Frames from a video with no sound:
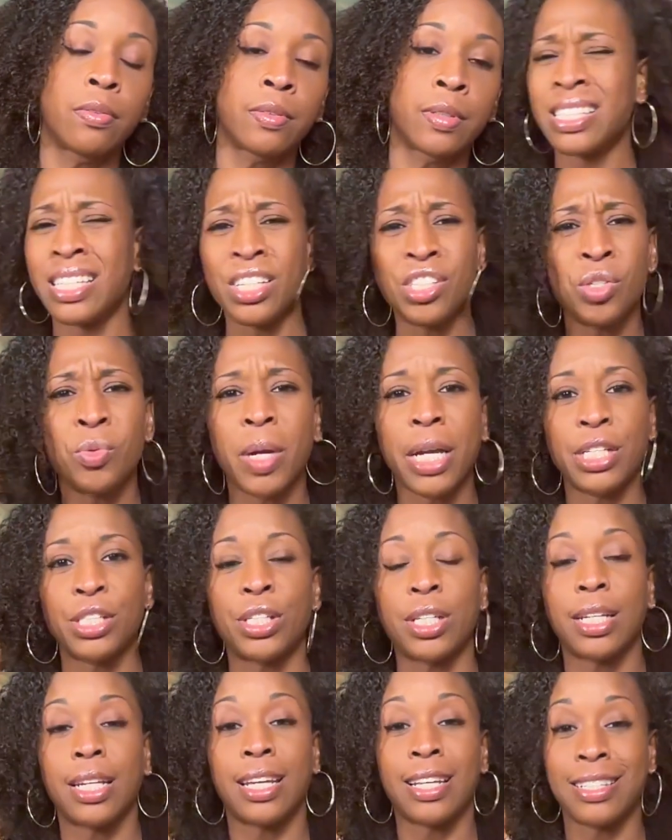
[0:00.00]
The
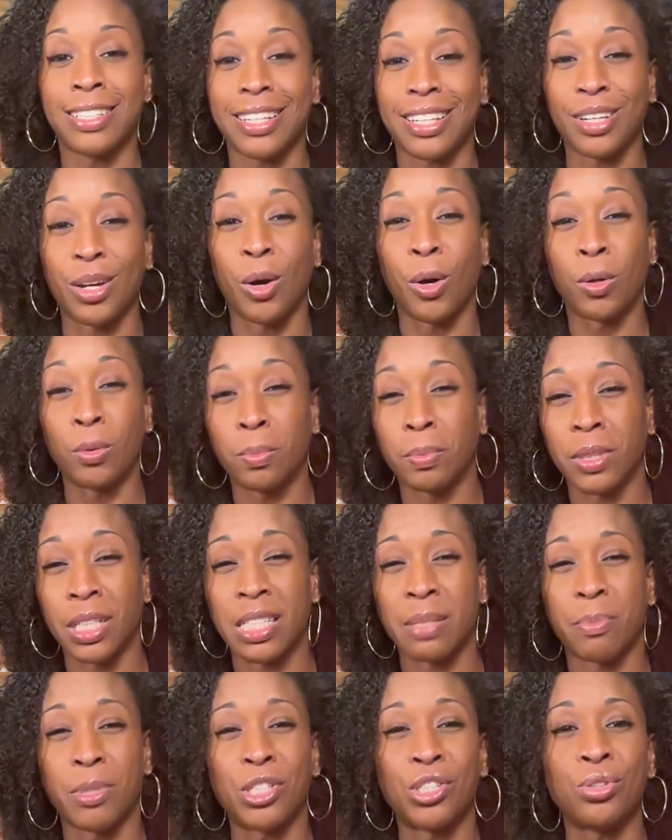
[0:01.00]
situation isn't
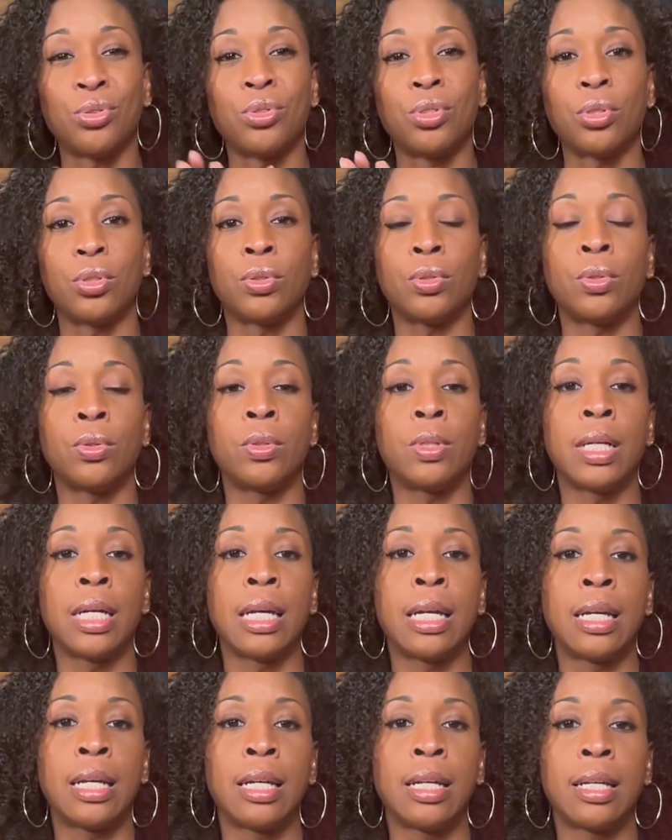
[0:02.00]
hopeless, but you do
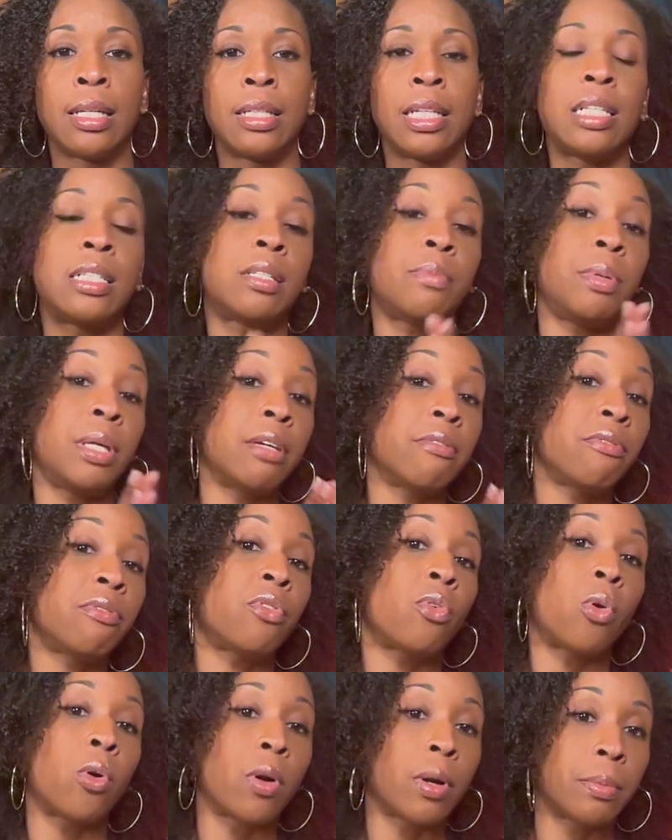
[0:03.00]
need to be
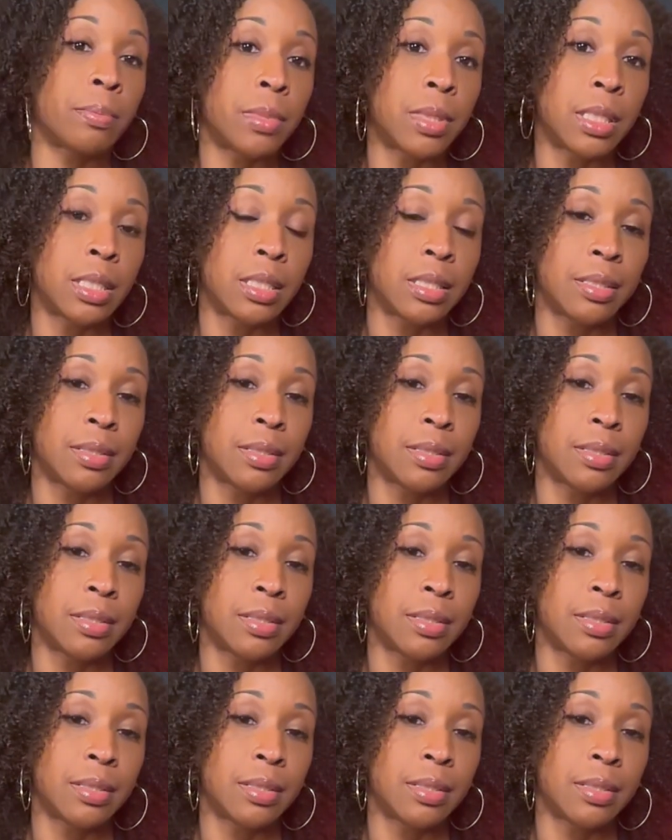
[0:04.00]
informed